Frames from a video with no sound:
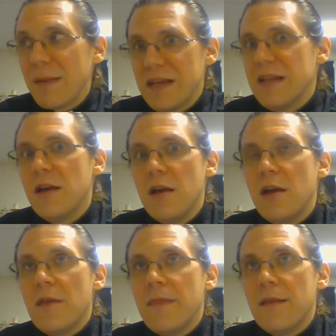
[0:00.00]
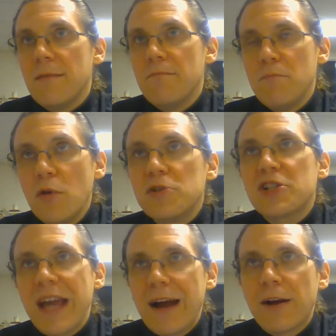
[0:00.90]
I mean,
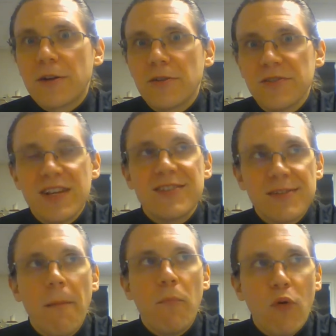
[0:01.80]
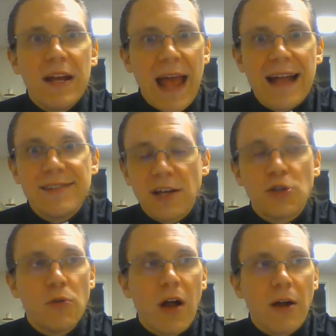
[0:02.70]
most characters at some point had
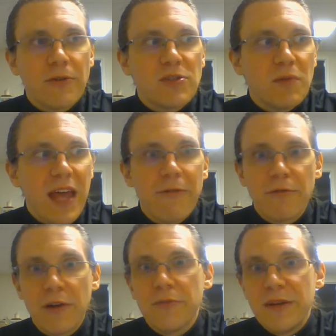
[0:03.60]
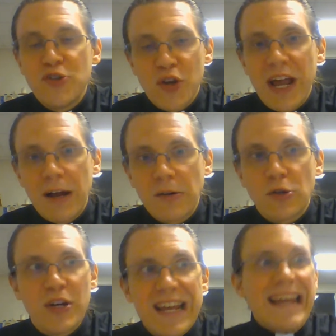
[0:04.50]
sexual congress with every other major
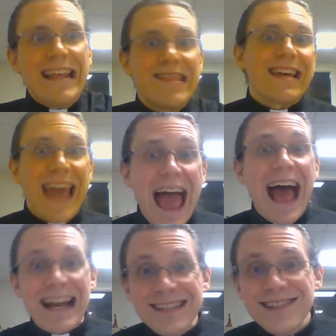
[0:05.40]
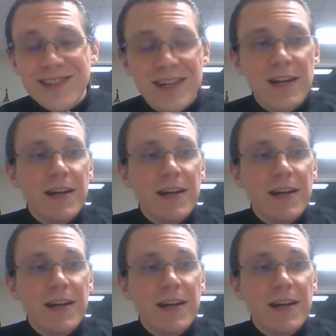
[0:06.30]
character in the cast.